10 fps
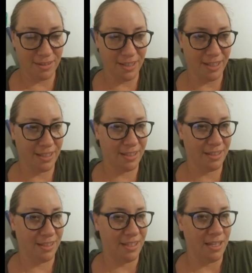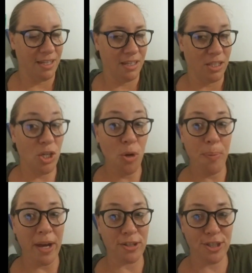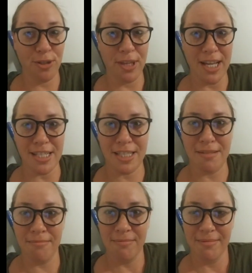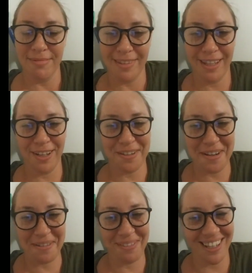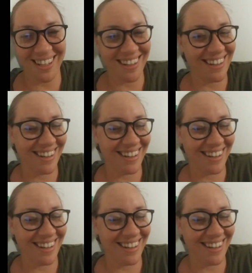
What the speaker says: Like, you better do this. You know what I mean?